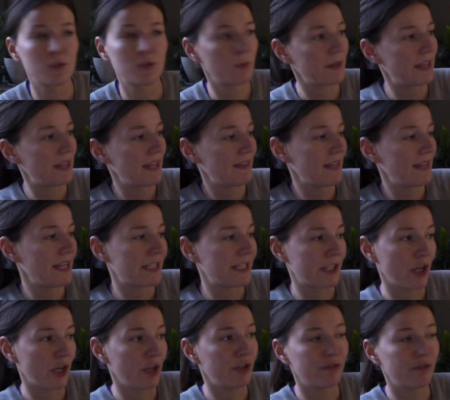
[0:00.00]
within their
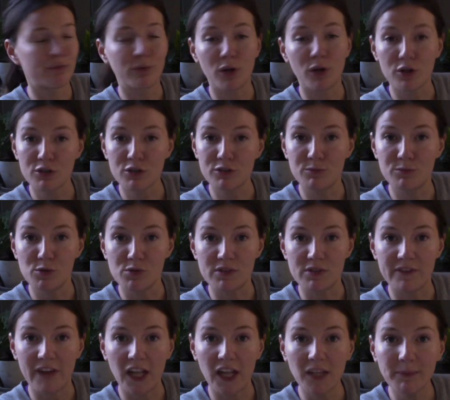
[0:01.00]
zone of proximal
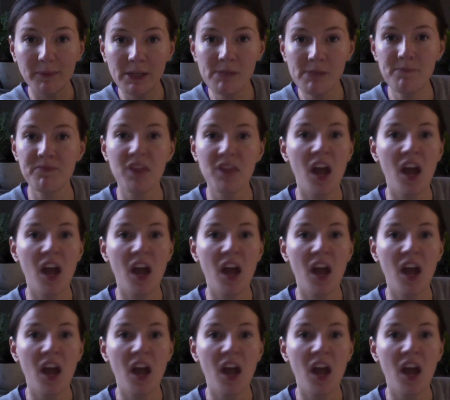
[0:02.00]
development.